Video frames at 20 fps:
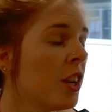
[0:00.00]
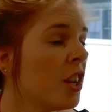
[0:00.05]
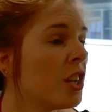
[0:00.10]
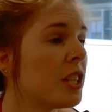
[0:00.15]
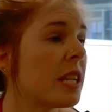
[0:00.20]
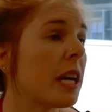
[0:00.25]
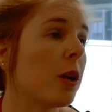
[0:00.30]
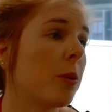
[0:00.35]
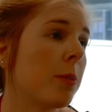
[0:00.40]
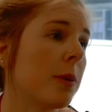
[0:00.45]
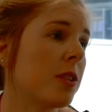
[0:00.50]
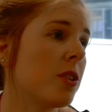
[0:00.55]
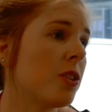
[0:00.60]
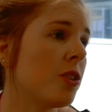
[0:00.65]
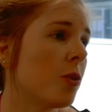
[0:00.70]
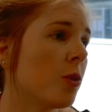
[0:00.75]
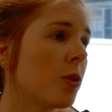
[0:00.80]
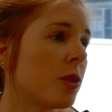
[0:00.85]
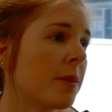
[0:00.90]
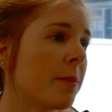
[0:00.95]
to help us
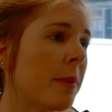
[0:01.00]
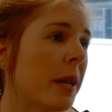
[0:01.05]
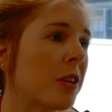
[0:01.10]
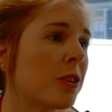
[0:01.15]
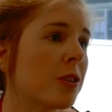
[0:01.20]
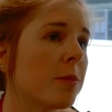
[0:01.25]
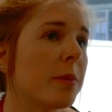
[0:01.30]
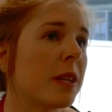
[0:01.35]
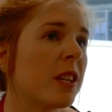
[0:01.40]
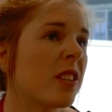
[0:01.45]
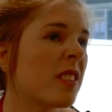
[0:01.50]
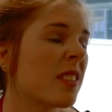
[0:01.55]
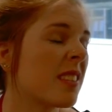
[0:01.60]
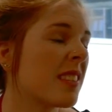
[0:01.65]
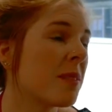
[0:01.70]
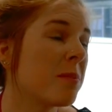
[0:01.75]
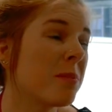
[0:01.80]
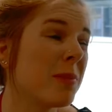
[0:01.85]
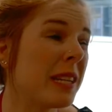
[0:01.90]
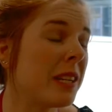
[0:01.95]
do automation because it's
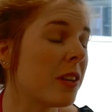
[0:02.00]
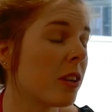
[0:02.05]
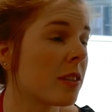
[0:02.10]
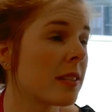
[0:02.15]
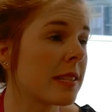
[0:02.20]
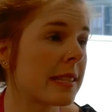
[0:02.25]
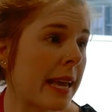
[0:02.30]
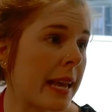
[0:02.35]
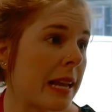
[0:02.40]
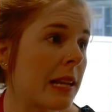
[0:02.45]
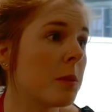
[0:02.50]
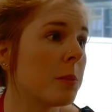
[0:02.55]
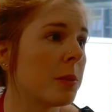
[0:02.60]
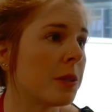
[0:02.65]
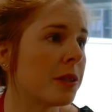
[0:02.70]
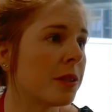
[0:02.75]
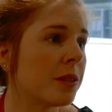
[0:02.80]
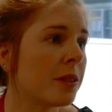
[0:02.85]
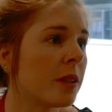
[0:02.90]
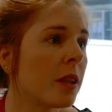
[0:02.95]
simply not
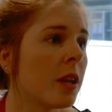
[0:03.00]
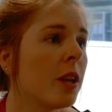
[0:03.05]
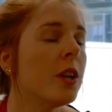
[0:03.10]
scalable.